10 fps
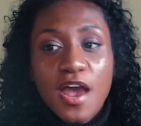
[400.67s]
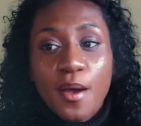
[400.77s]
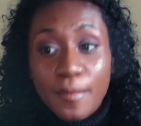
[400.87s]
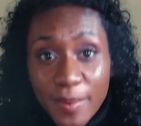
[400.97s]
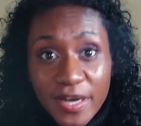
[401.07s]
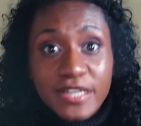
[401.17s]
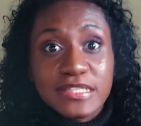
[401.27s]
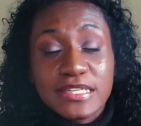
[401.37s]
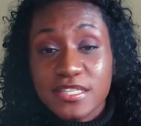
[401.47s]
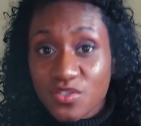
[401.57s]
but
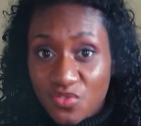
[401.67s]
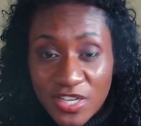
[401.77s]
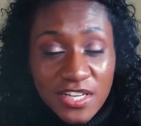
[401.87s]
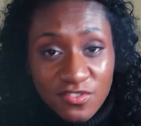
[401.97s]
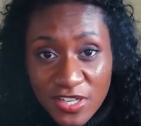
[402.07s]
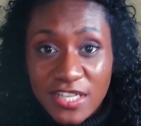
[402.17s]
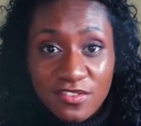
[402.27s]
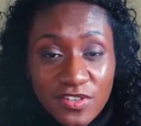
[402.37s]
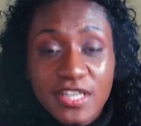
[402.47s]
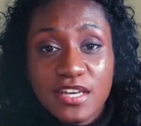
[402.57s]
it's really, really,
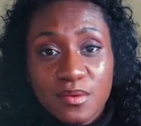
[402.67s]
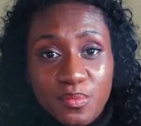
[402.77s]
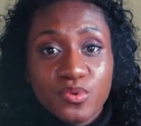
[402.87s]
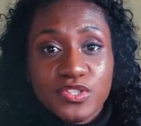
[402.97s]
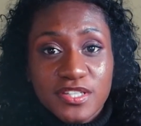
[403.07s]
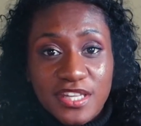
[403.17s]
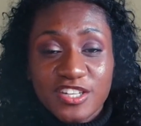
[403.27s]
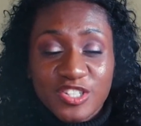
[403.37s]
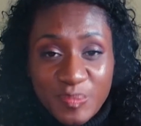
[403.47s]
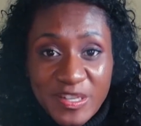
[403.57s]
really important that you
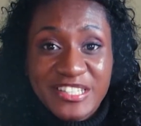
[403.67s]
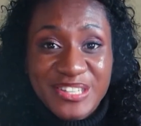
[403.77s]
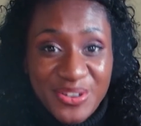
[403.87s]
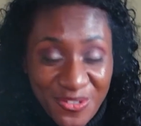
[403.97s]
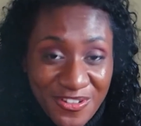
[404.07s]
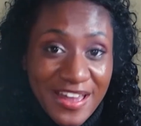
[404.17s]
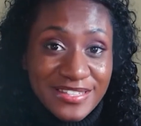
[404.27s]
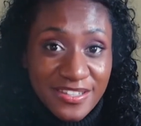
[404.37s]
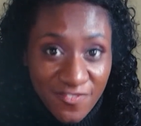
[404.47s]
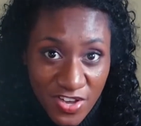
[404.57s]
speak to your vet
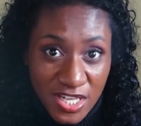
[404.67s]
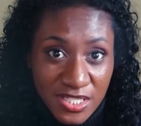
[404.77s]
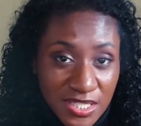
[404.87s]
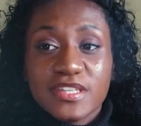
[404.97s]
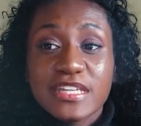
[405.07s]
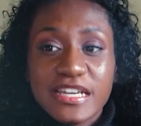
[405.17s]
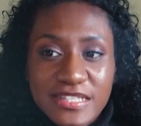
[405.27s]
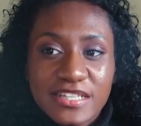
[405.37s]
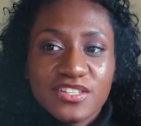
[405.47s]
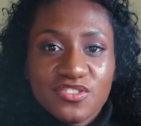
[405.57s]
first. The next
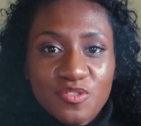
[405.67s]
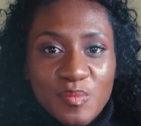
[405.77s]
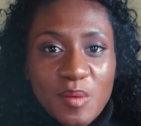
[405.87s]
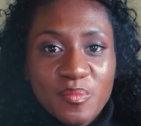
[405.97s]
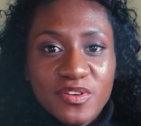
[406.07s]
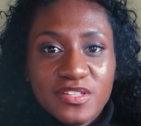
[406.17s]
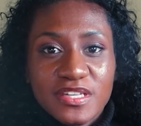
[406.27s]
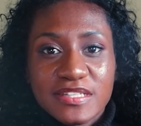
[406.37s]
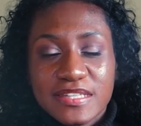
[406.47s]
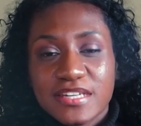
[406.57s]
thing to remember
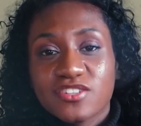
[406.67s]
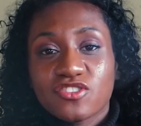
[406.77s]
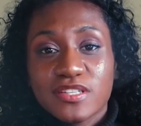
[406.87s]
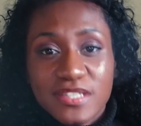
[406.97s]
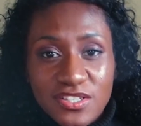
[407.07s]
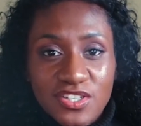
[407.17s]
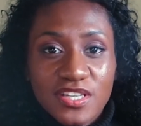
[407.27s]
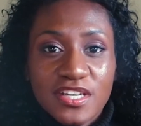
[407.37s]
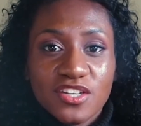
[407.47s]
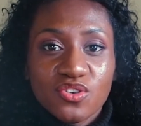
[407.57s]
is that
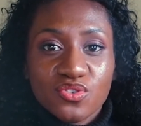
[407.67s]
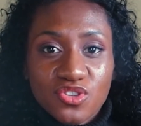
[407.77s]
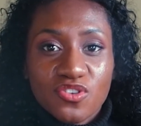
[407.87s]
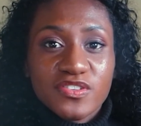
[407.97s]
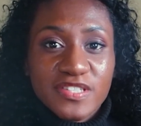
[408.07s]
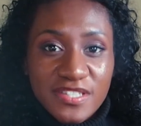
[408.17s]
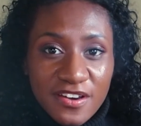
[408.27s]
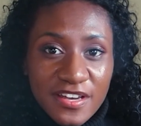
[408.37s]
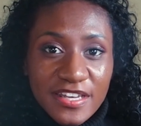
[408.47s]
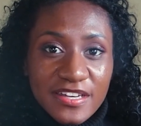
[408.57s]
transitioning your dog's
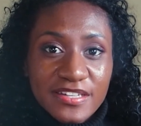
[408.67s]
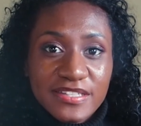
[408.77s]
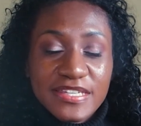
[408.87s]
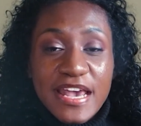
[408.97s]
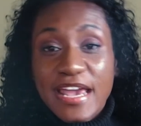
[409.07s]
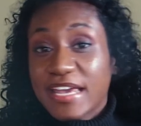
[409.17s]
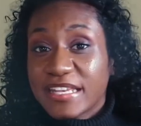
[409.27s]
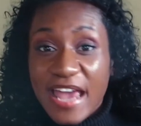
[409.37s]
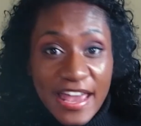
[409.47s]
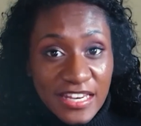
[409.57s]
diet in
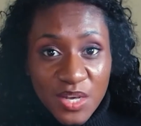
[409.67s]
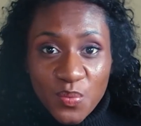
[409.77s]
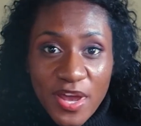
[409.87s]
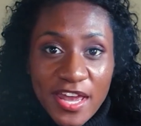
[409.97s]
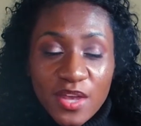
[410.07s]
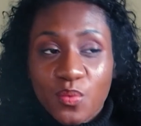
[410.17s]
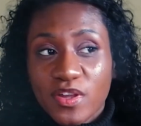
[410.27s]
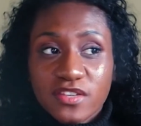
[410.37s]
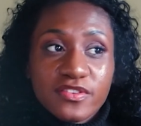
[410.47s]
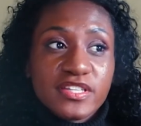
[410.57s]
any way,
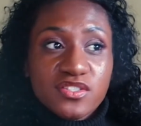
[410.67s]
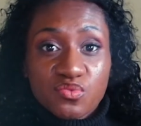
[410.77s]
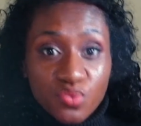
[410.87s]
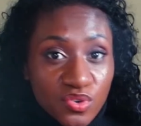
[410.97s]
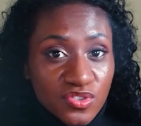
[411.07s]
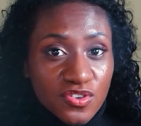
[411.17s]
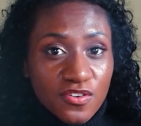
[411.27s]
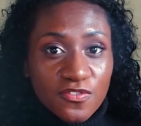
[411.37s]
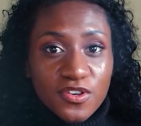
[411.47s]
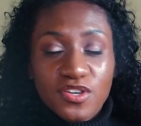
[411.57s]
whether it's a raw dog
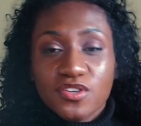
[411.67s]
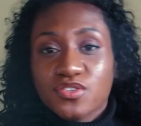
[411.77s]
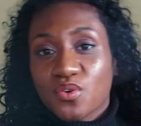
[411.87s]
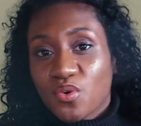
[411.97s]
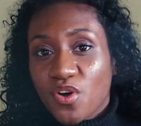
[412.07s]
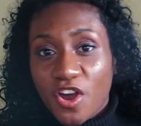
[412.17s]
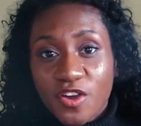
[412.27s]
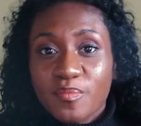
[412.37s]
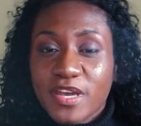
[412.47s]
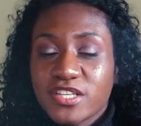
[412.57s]
food or
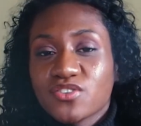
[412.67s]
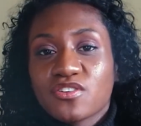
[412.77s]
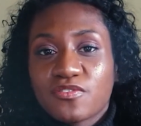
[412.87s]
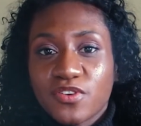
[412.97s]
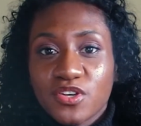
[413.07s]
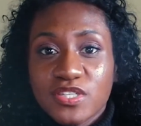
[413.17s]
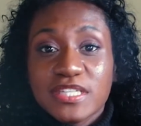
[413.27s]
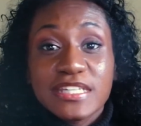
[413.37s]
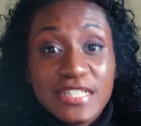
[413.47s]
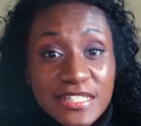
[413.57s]
homemade dog food,
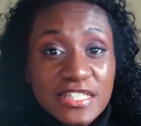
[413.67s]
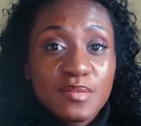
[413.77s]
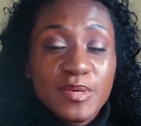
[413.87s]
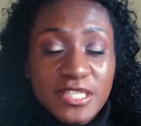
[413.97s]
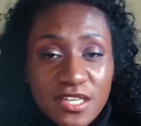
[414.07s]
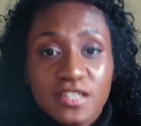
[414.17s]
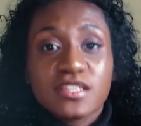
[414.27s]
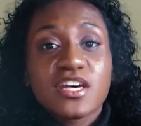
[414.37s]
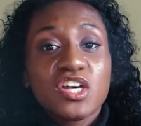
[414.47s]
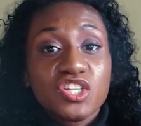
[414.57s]
needs to be done
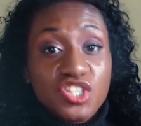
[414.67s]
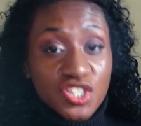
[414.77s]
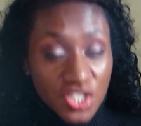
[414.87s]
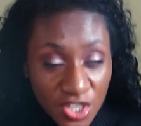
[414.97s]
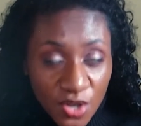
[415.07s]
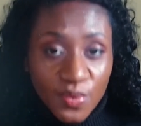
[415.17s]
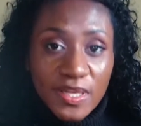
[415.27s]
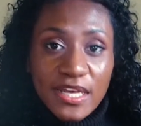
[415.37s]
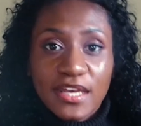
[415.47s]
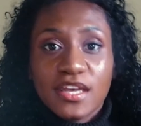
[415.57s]

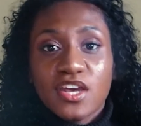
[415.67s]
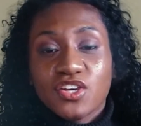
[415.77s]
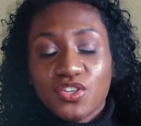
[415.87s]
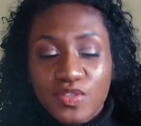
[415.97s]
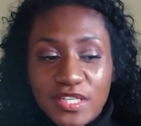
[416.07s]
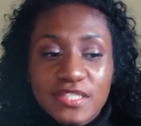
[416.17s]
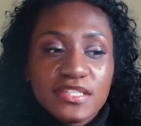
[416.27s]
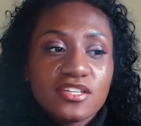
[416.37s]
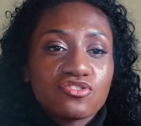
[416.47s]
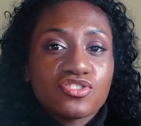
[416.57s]
slowly. You need to
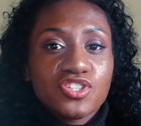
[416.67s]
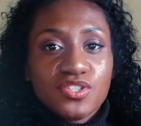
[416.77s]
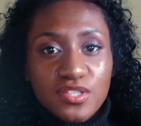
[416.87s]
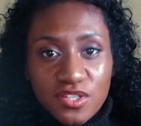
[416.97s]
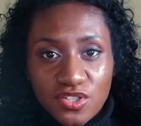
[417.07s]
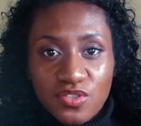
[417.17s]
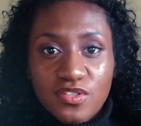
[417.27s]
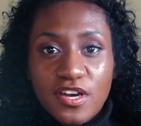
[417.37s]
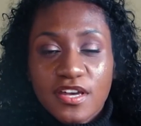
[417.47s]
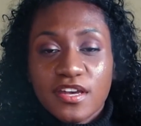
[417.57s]
introduce a new
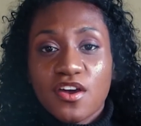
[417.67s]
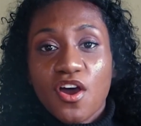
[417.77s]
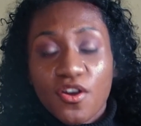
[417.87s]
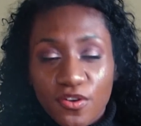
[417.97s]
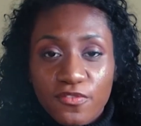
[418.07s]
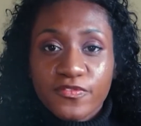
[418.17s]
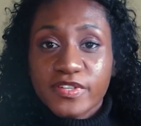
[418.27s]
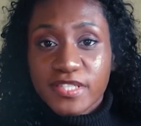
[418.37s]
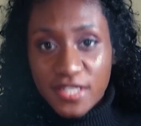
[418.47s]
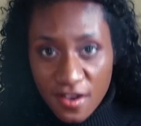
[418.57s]
diet over
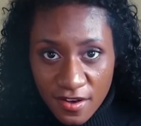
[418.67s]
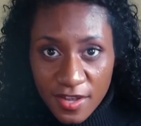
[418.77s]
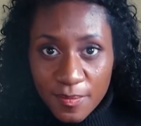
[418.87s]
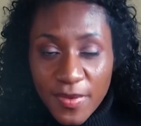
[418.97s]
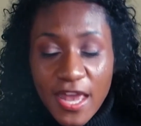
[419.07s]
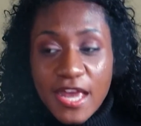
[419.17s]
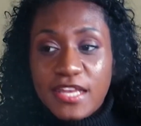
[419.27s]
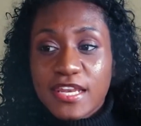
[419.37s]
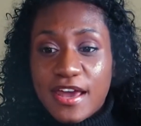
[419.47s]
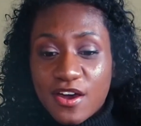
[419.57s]
time.
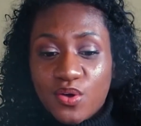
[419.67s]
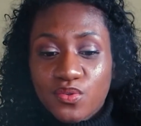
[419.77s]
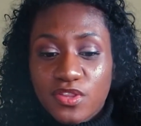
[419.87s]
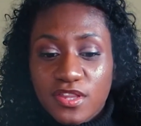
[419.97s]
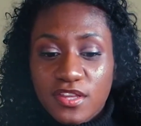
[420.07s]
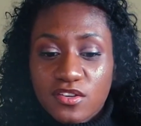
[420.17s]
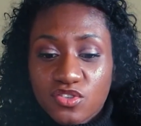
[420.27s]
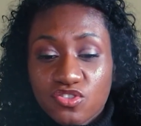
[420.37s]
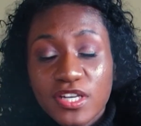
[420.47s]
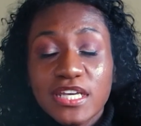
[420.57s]
Now, the
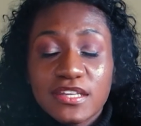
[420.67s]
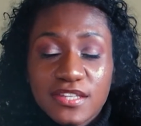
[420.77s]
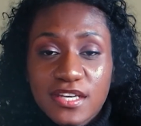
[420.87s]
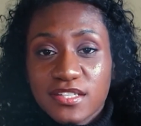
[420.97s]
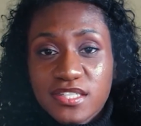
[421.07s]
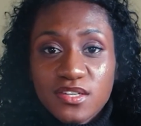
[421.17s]
tricky thing to